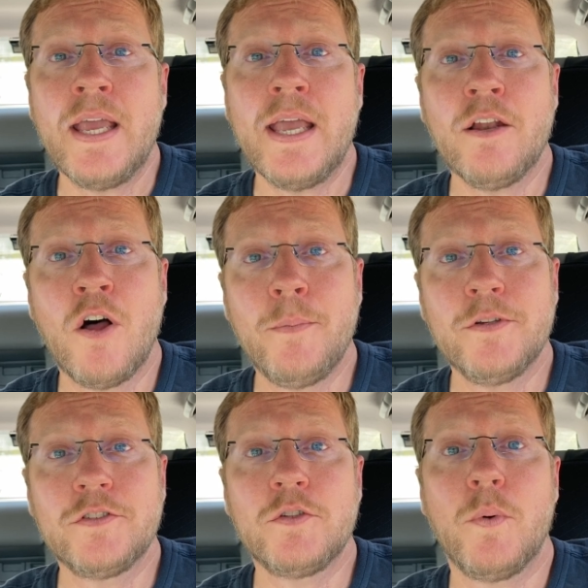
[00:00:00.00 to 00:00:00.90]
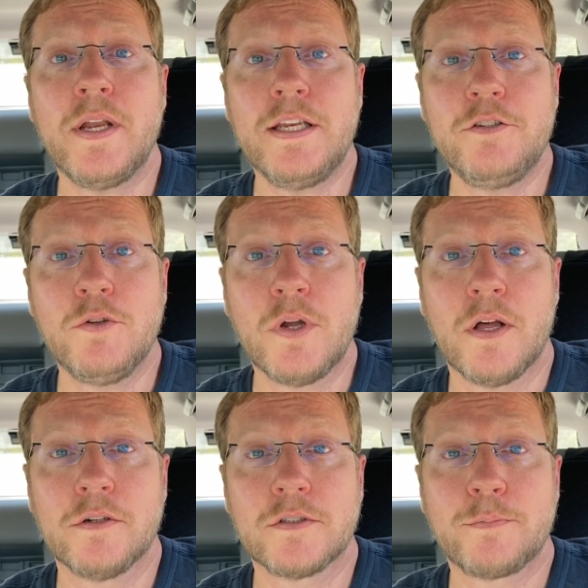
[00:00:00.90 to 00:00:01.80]
and almost twenty-two
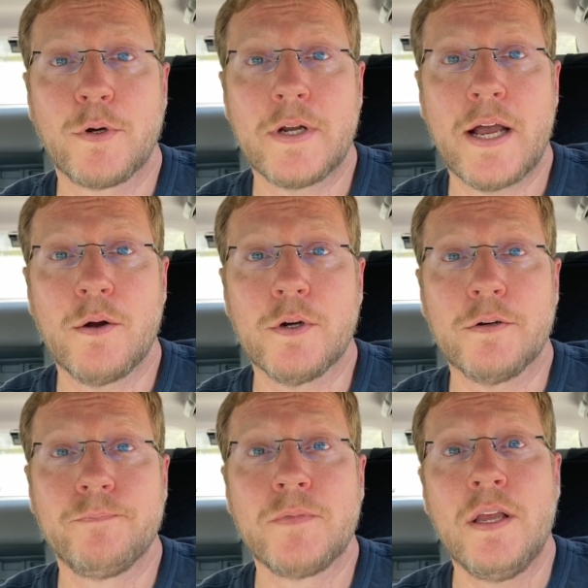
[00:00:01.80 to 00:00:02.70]
dollars per an hour,